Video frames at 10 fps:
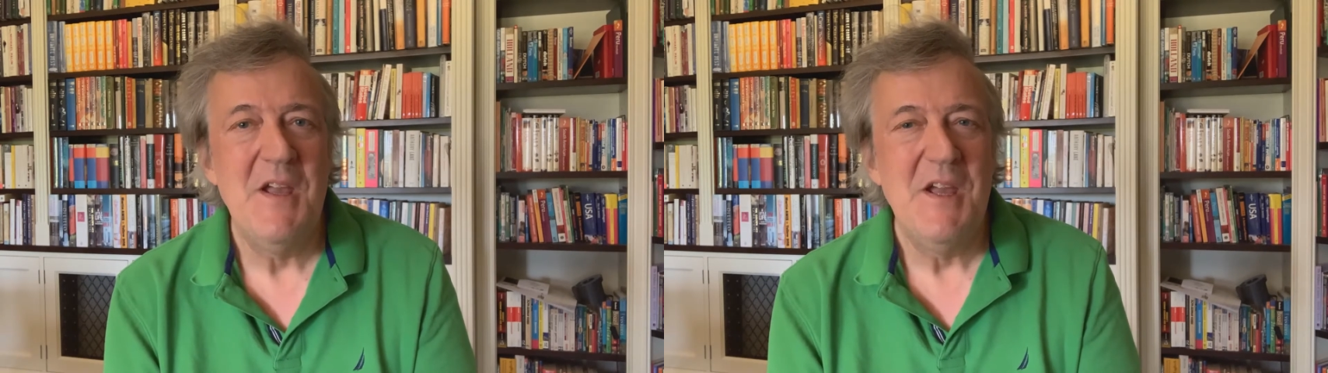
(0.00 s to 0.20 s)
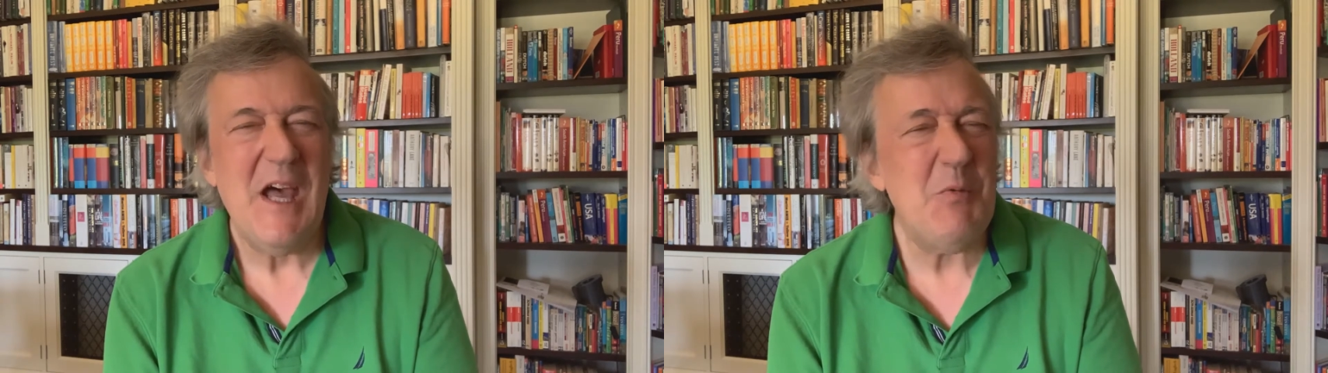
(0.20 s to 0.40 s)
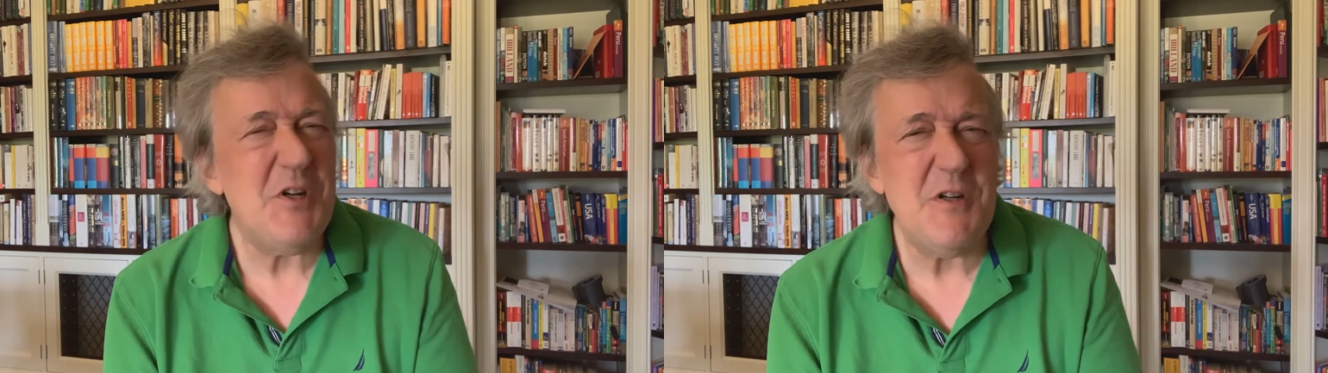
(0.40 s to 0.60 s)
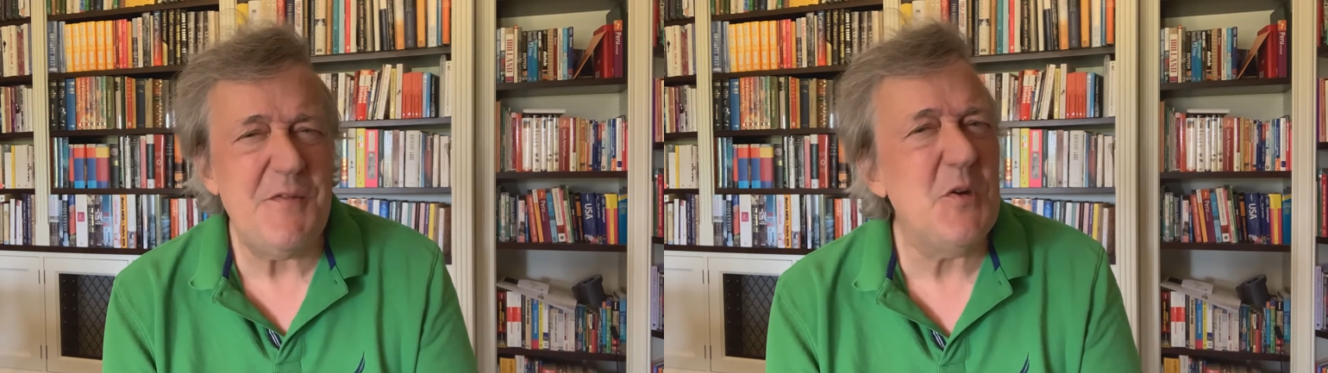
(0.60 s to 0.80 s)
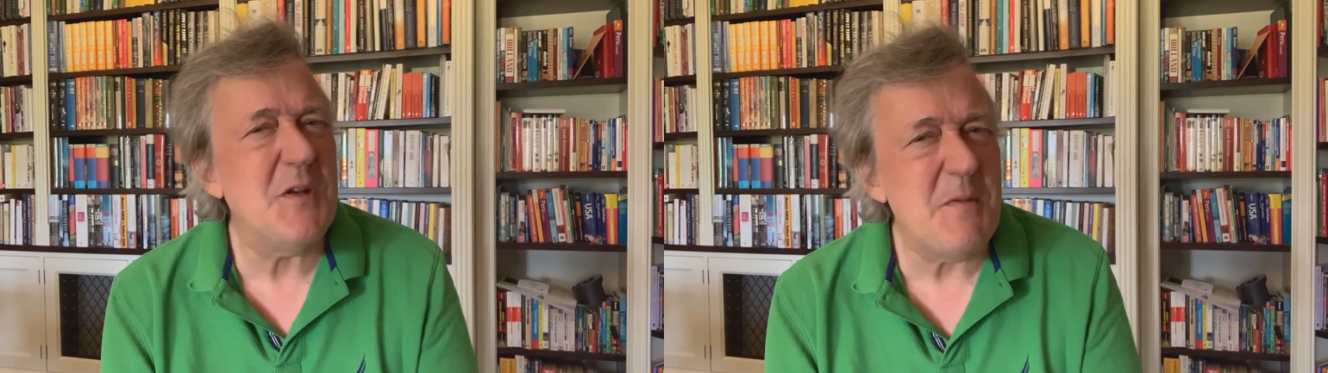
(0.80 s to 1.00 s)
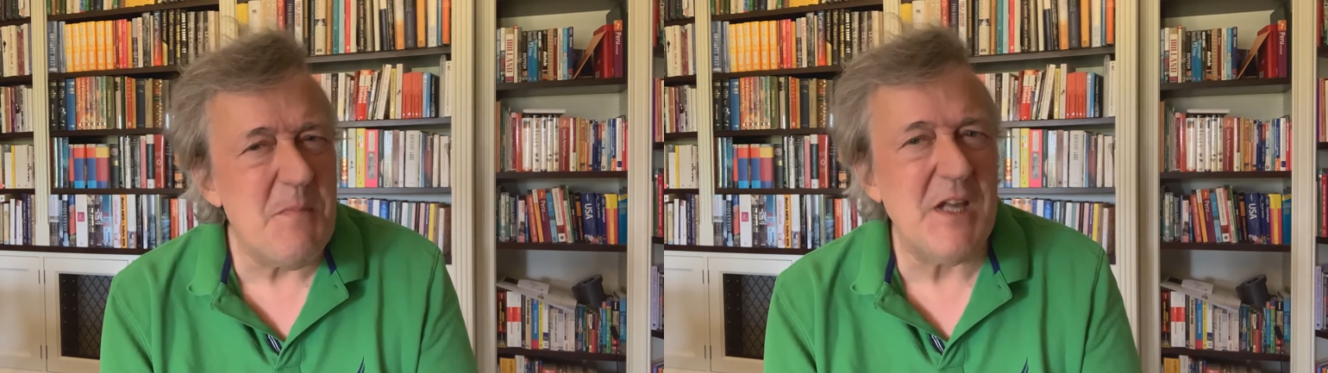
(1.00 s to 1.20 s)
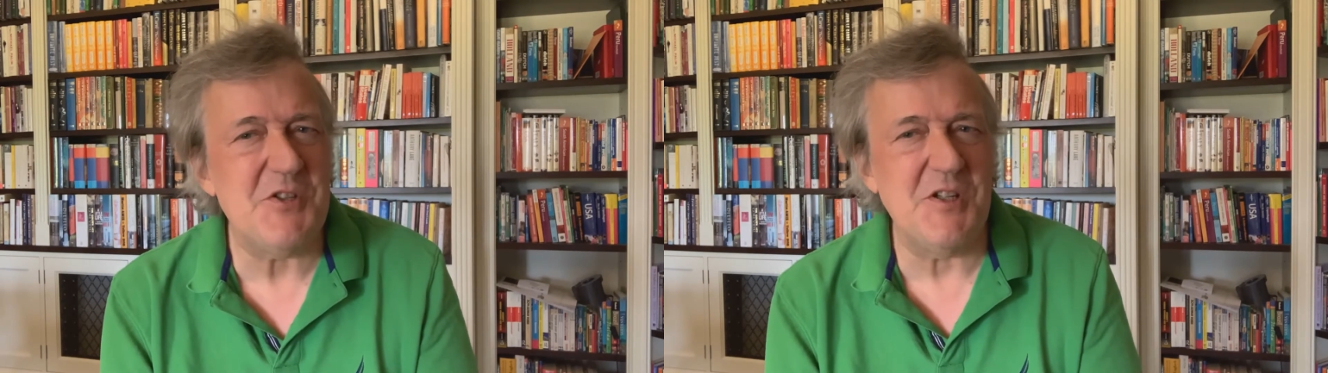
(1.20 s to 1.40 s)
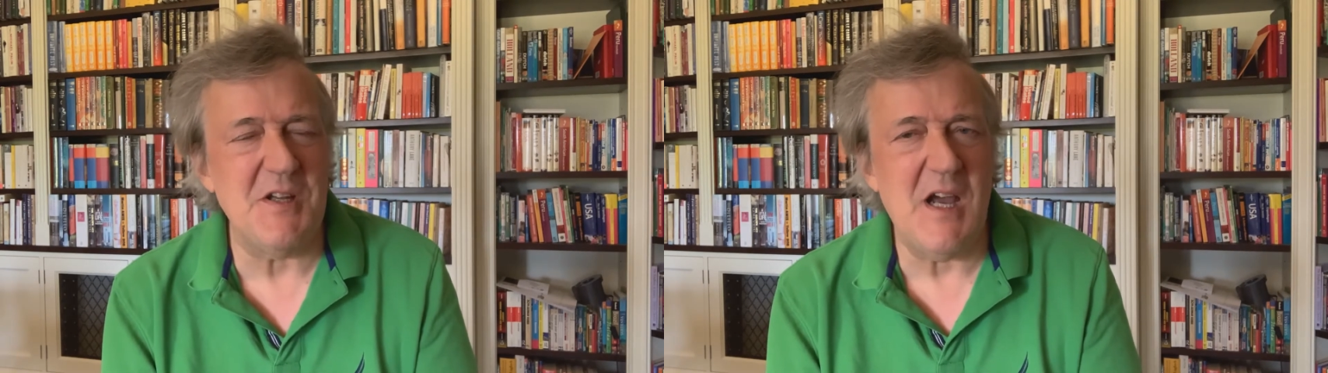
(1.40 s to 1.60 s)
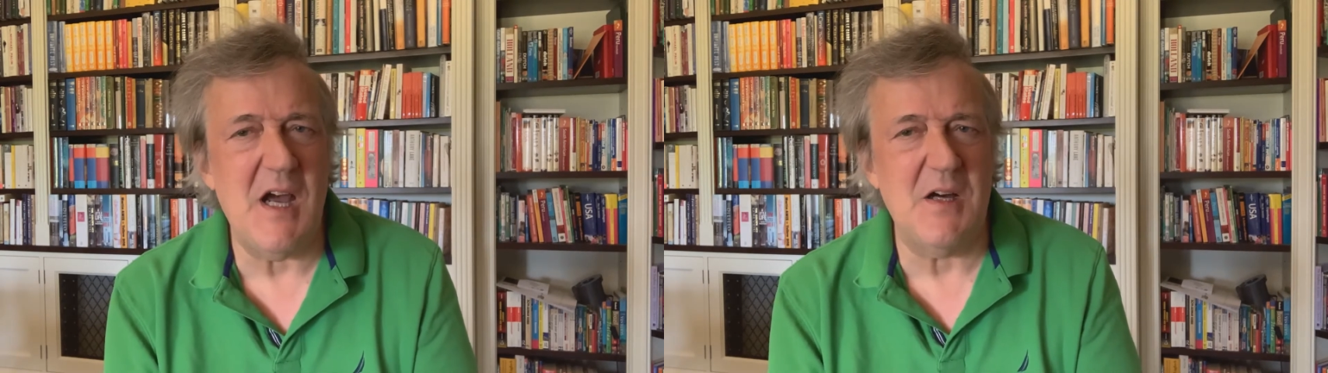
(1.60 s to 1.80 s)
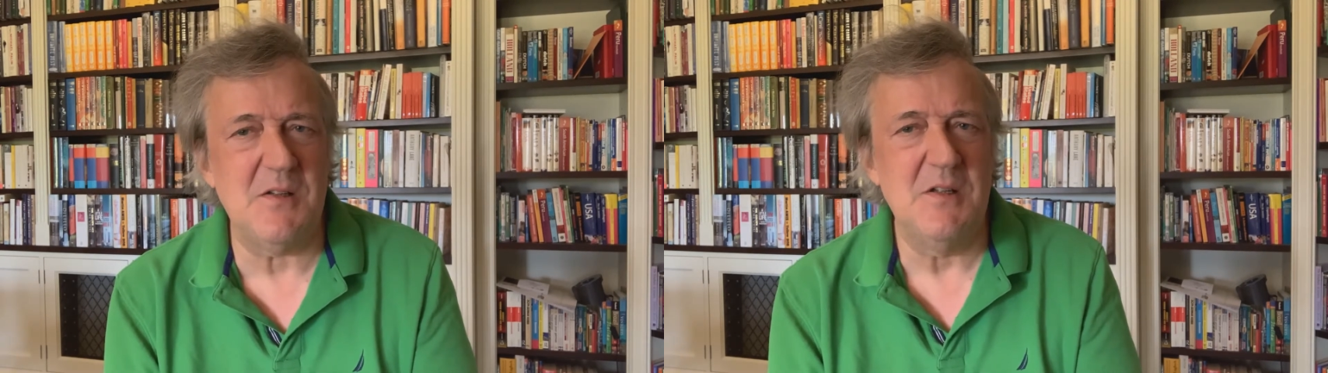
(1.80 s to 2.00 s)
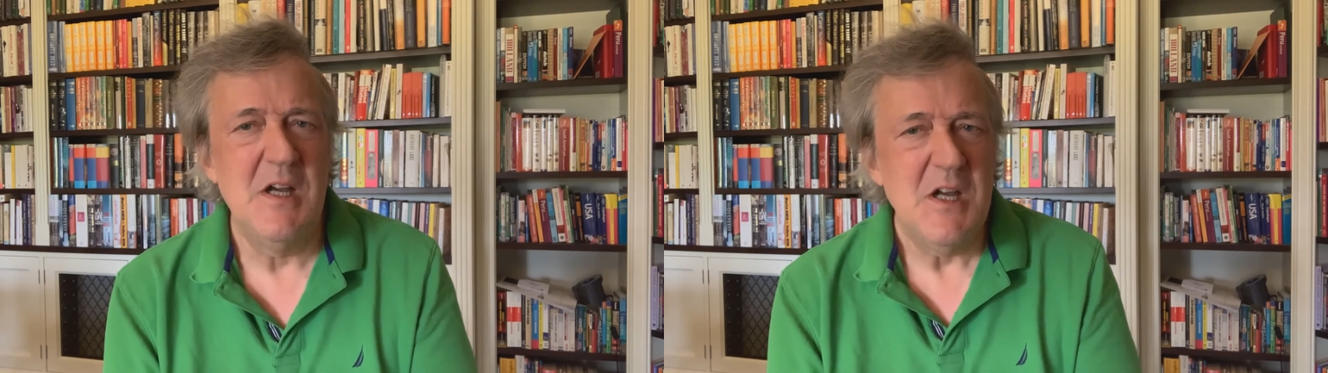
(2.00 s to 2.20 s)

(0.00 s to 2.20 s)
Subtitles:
I wonder if you can imagine how